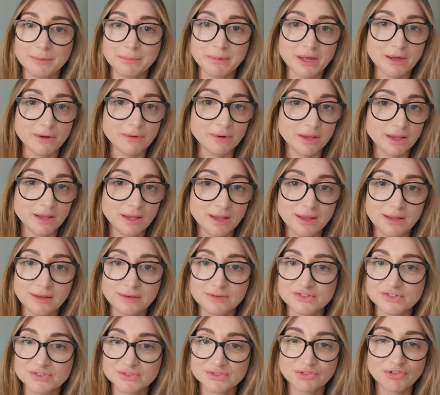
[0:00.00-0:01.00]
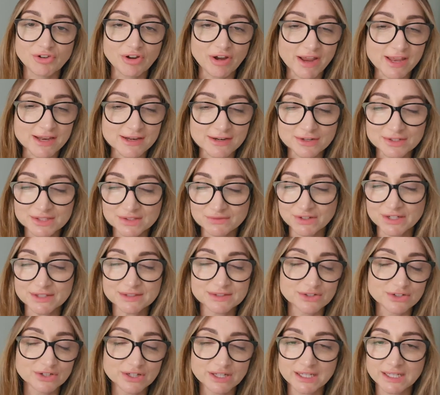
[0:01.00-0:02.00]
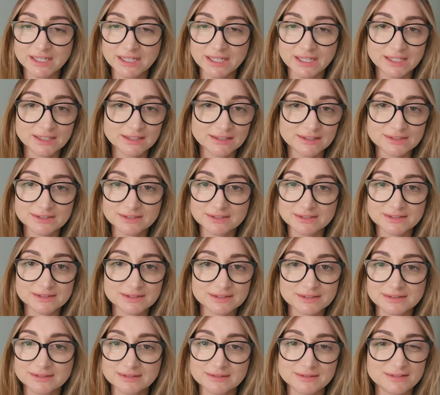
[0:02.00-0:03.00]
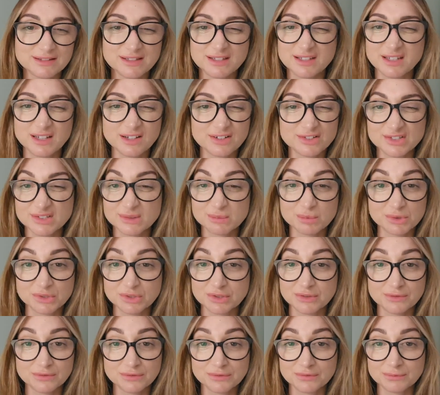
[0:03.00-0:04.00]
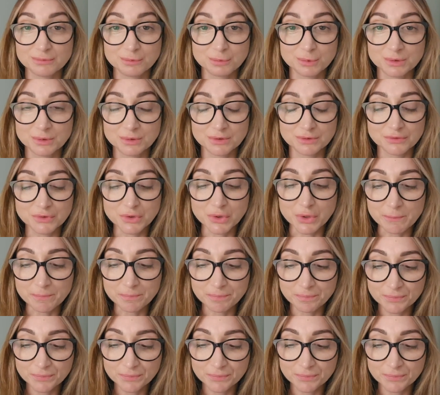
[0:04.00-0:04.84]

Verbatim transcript: about it and just creating loads of anxiety, and just I just wouldn't have wouldn't have gone.